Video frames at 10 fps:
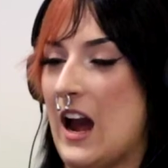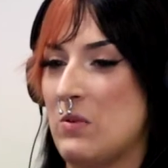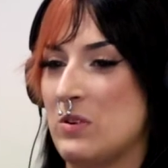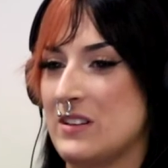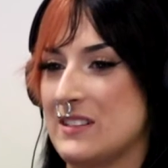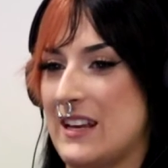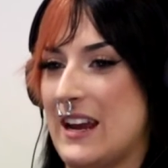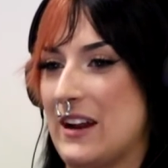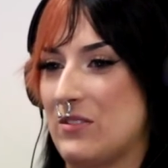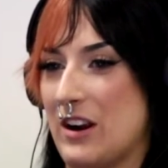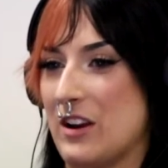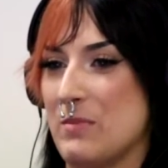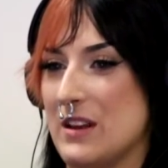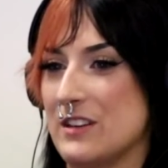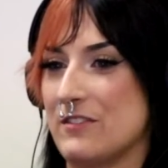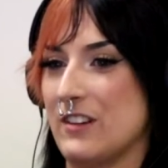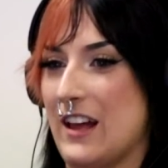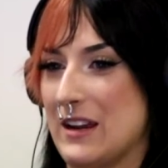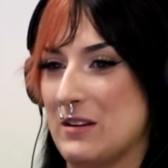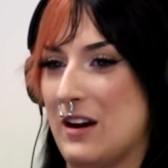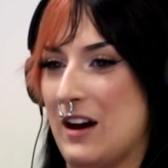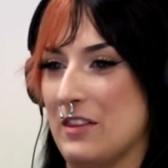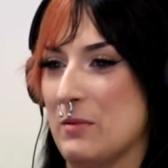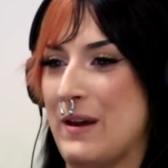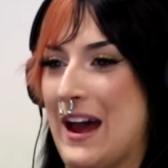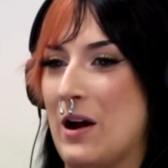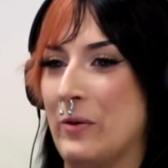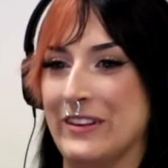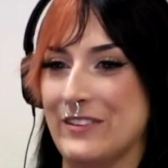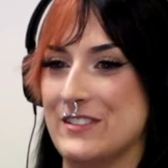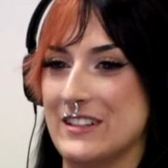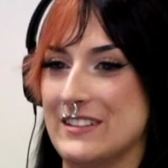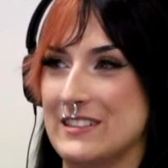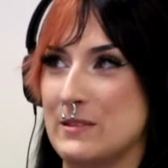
I wouldn't say I'd recommend it for like other powerlifters,